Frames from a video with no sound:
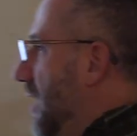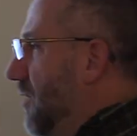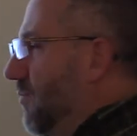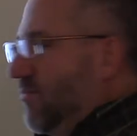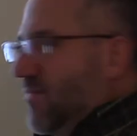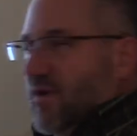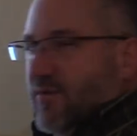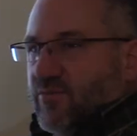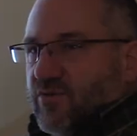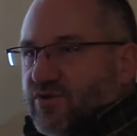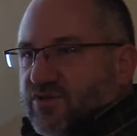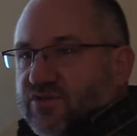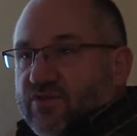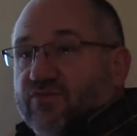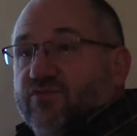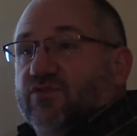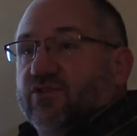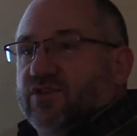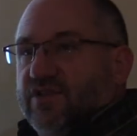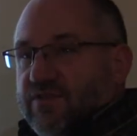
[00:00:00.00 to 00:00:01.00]
our members are
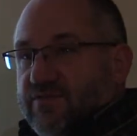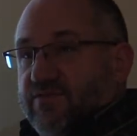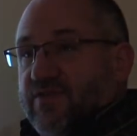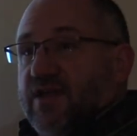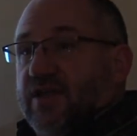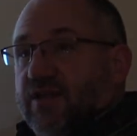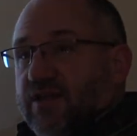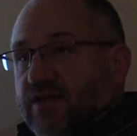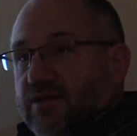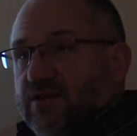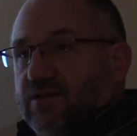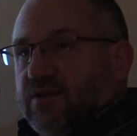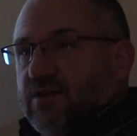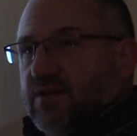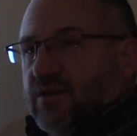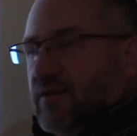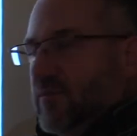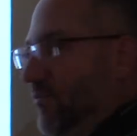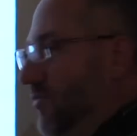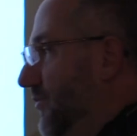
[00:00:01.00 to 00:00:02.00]
fully vetted
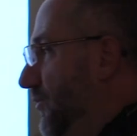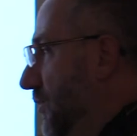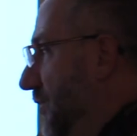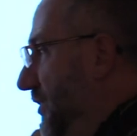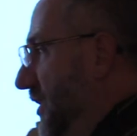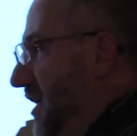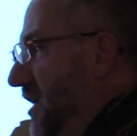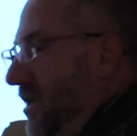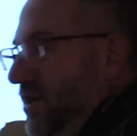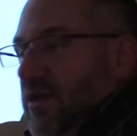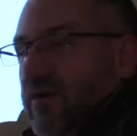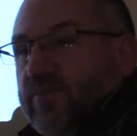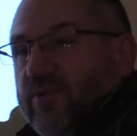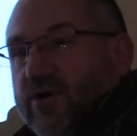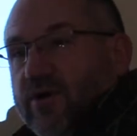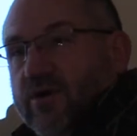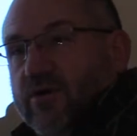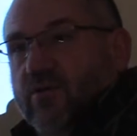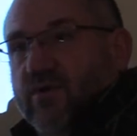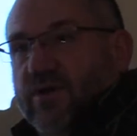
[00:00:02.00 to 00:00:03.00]
before they end up
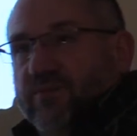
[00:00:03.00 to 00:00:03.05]
on our